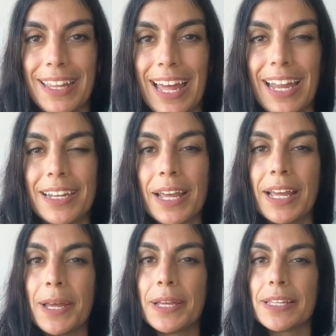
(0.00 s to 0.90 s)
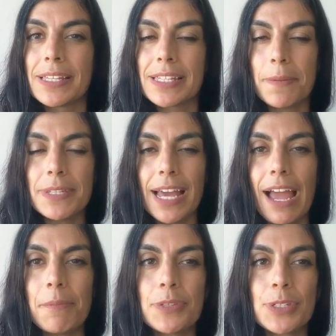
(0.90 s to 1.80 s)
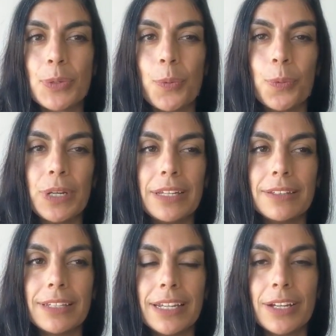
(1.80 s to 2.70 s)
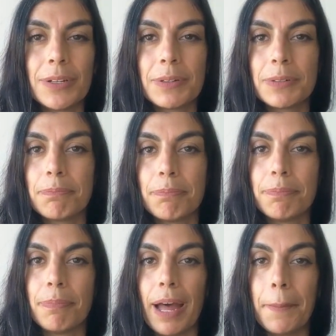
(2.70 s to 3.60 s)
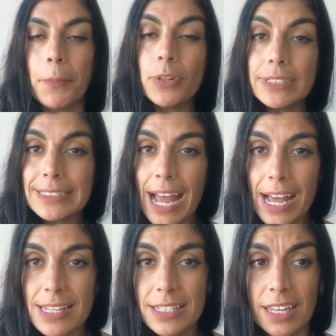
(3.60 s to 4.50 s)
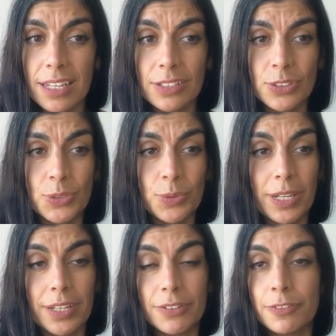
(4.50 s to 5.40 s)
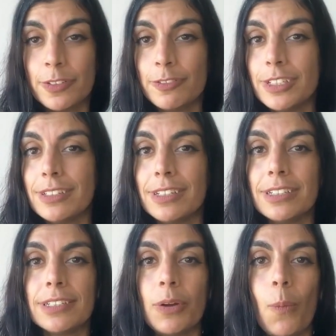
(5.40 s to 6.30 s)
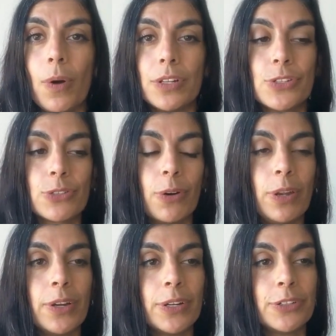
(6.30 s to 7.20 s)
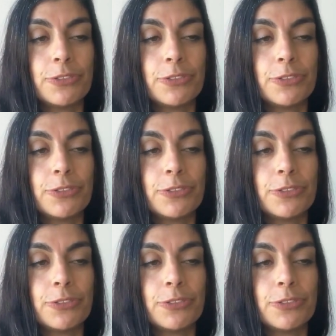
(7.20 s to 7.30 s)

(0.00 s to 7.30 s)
that? Sometimes we think by multitasking, doing 15 things at once, scrolling on our